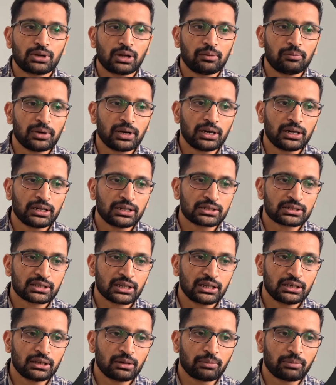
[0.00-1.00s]
template
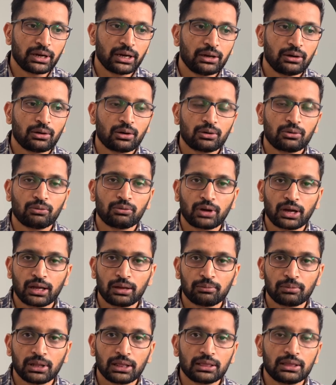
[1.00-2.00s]
inside the
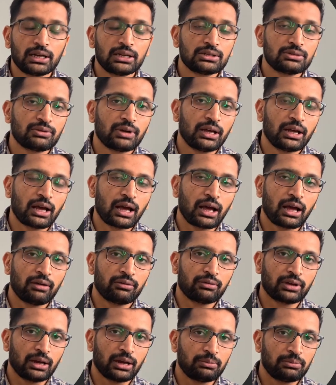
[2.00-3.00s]
main.yml. That's why I
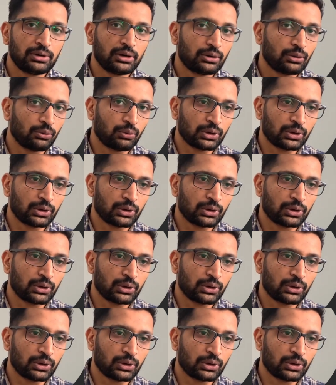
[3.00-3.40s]
have kept it over